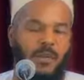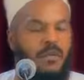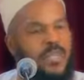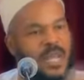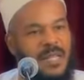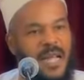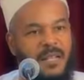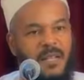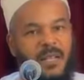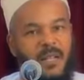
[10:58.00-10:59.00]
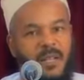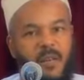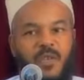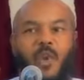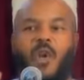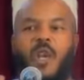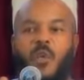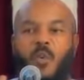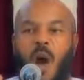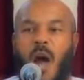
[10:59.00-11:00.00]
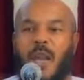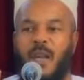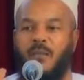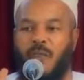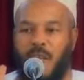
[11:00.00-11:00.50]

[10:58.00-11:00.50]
We reject that. There is only one